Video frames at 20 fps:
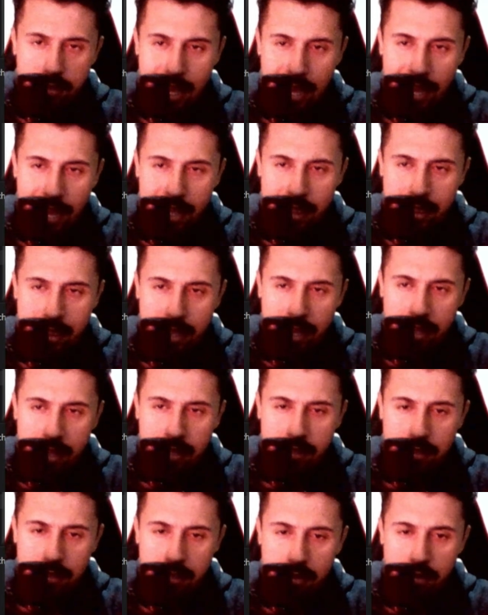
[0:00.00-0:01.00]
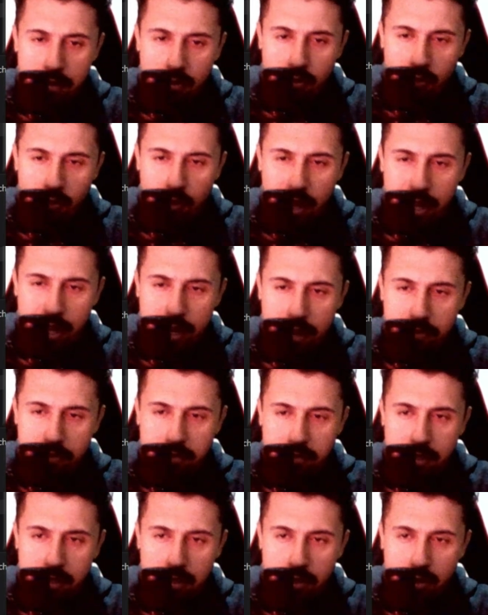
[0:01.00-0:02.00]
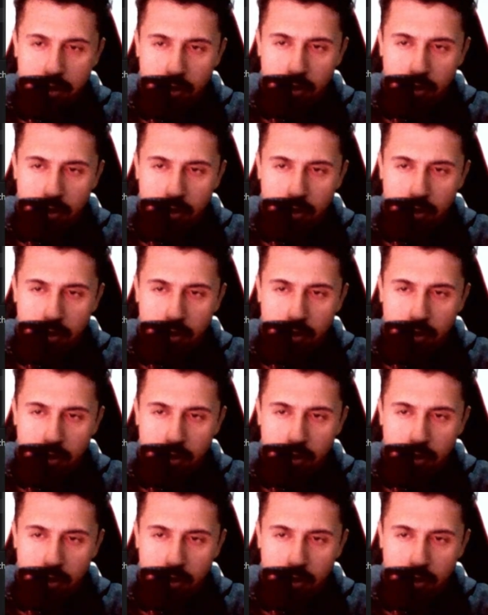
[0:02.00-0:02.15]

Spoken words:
and then right after